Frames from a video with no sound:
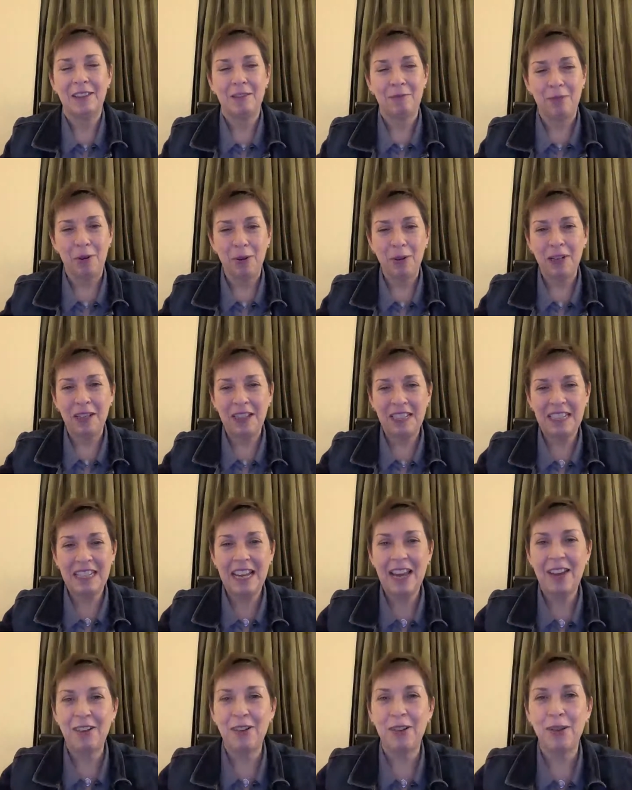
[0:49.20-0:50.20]
throwing in the
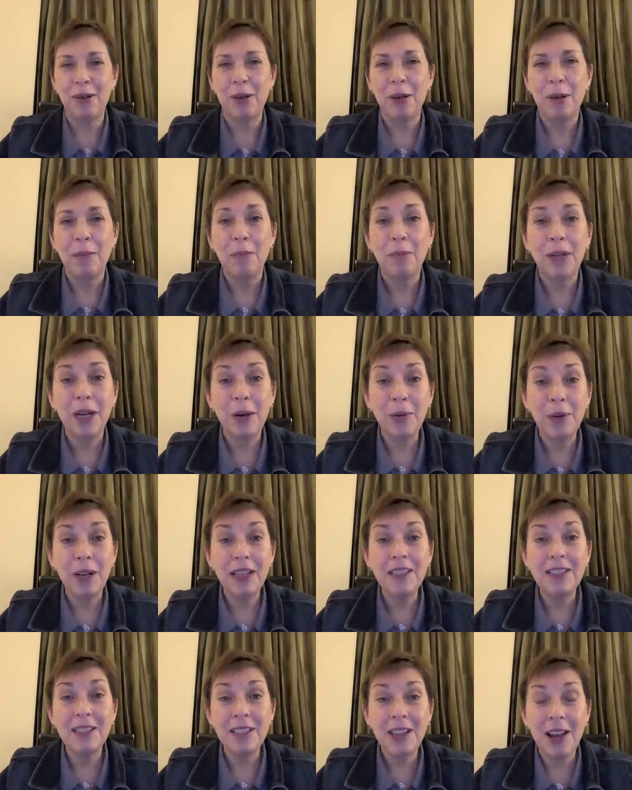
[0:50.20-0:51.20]
towel. But I
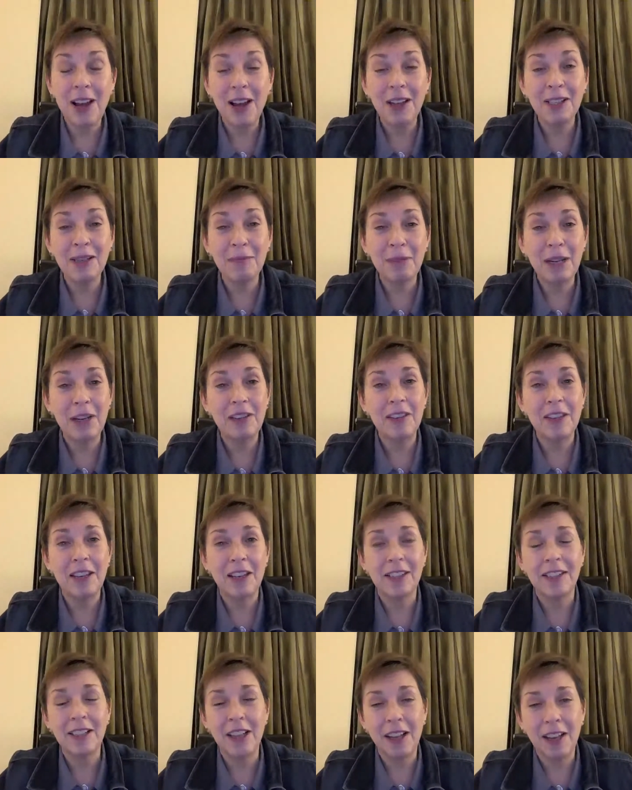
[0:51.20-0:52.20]
wanted to talk about
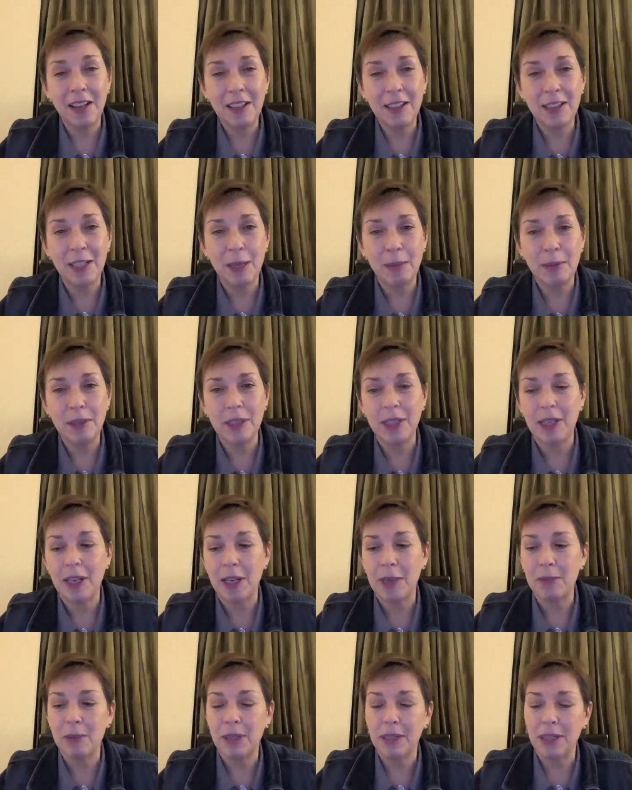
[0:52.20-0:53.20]
that concept
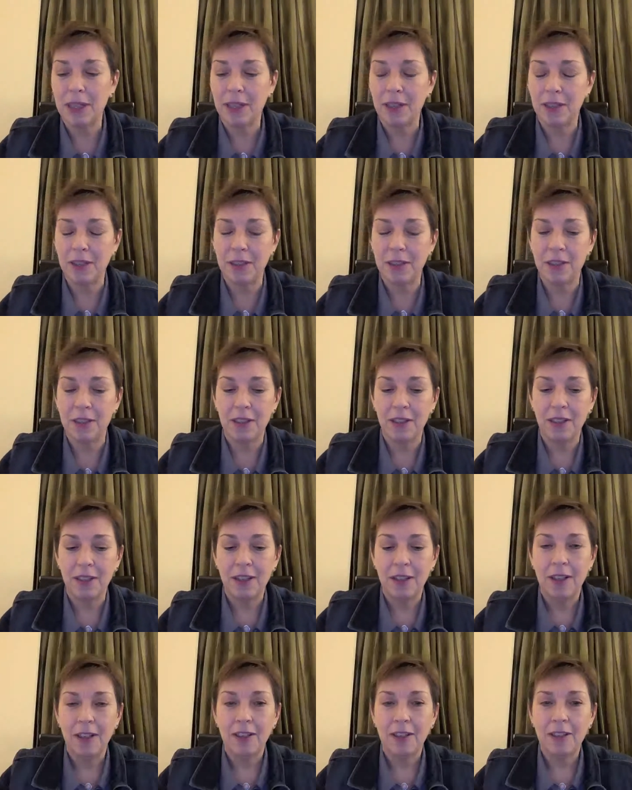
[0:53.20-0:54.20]
today because
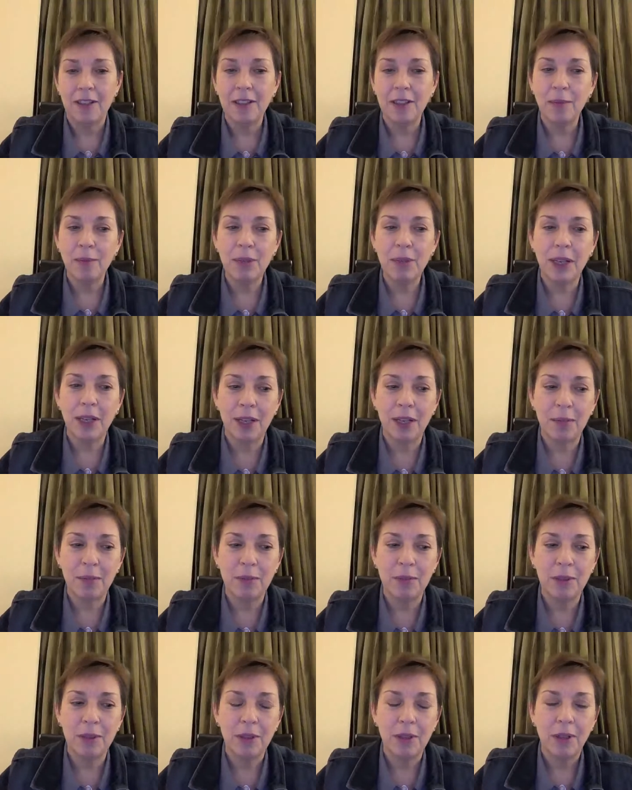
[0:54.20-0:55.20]

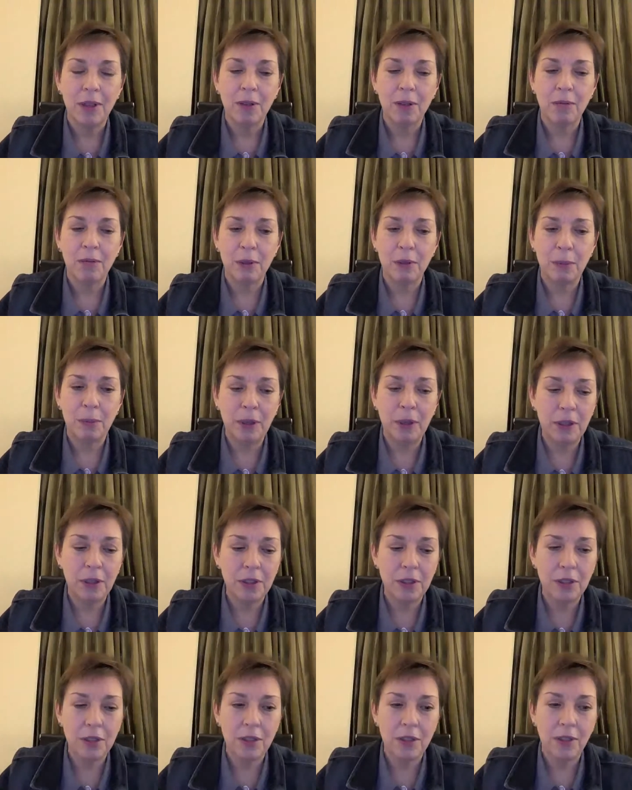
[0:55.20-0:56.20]
sometimes we're
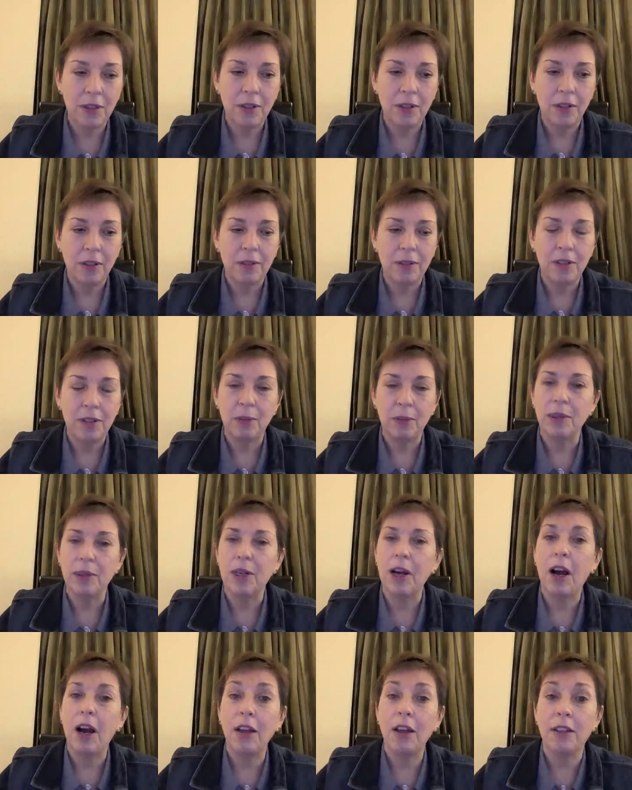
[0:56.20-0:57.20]
pushed to
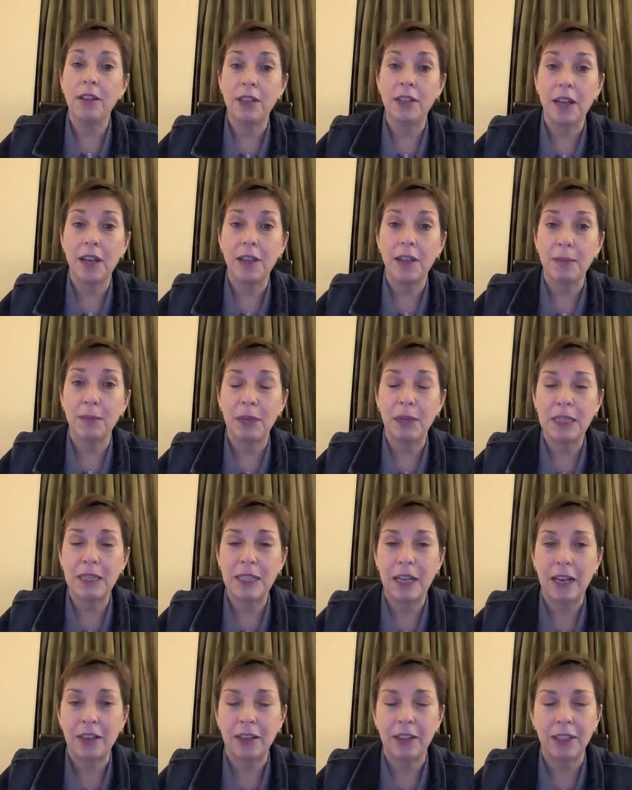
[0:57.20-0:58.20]
an all or nothing
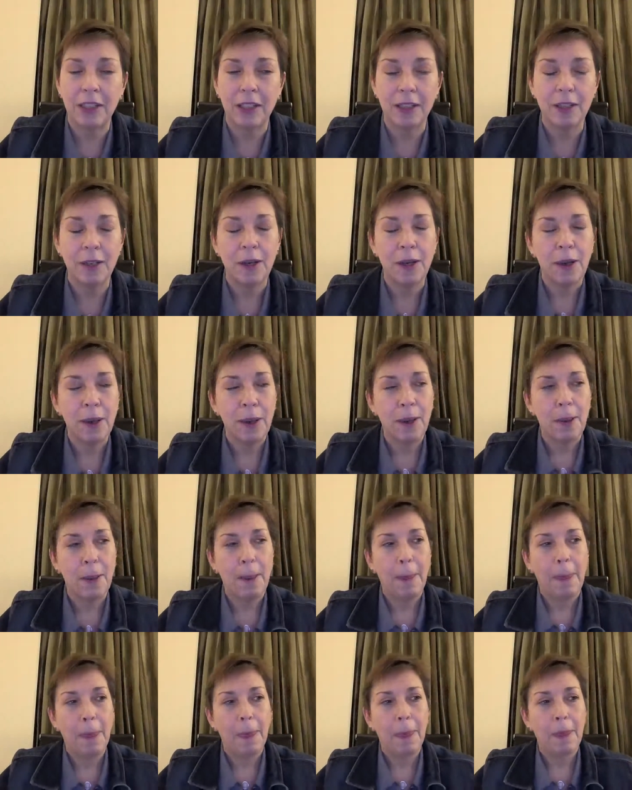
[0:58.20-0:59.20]
mentality.
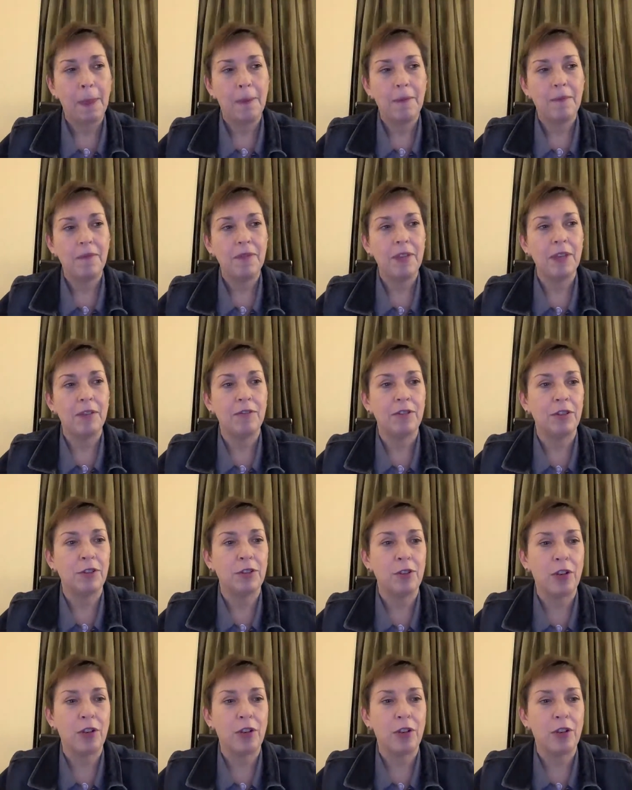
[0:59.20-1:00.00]
If you're